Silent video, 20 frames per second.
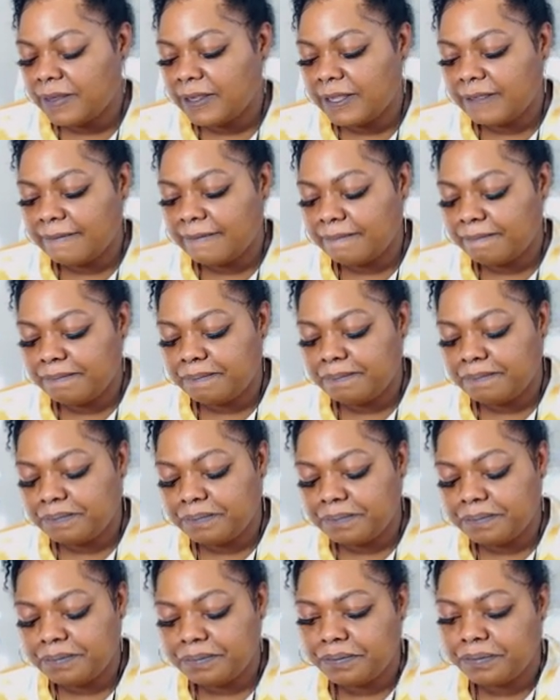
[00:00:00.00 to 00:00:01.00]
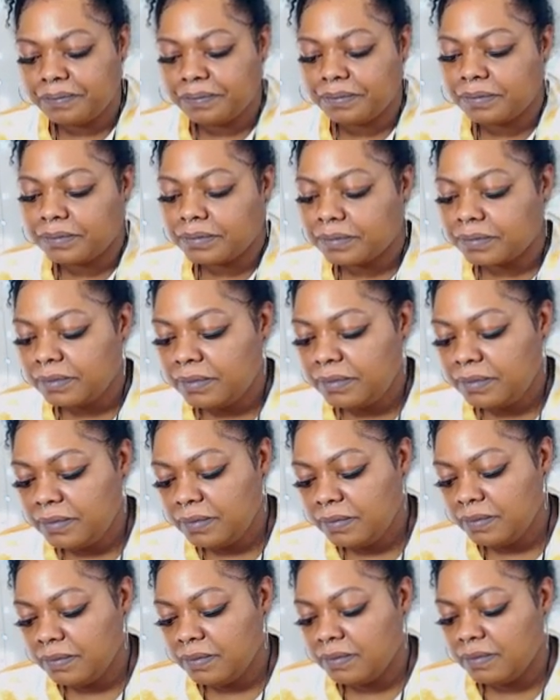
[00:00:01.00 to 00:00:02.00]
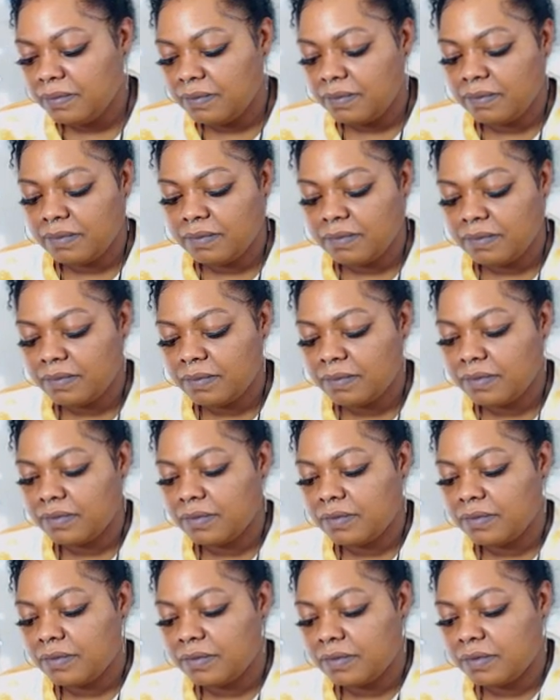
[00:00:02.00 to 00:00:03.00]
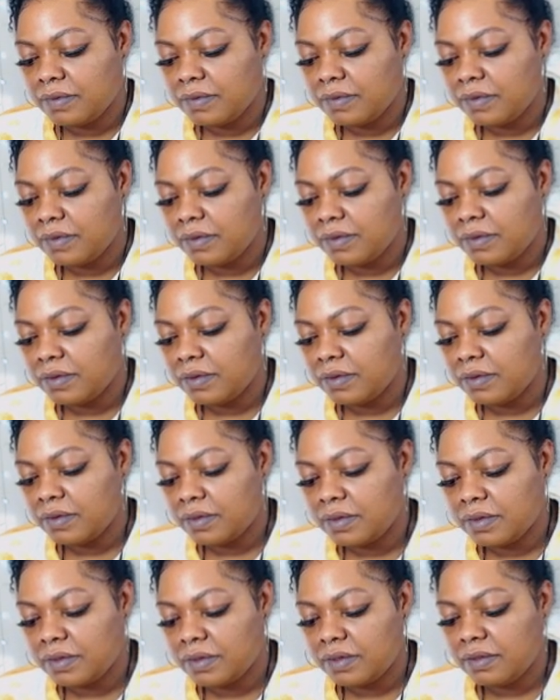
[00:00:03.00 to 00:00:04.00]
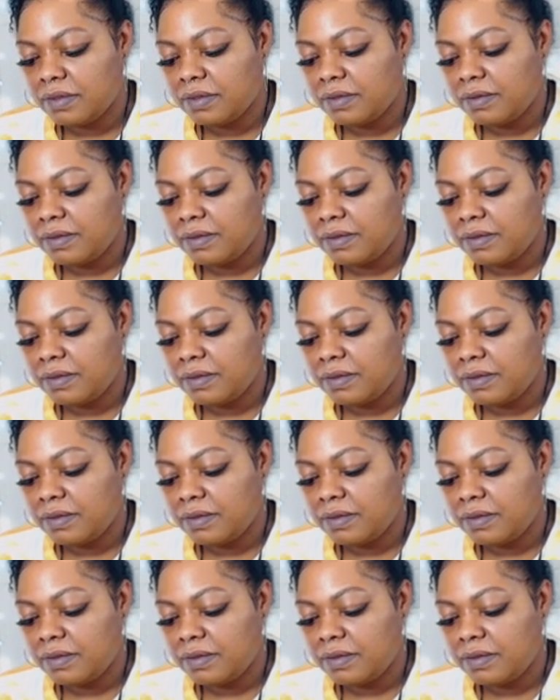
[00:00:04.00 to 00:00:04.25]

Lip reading: (silence)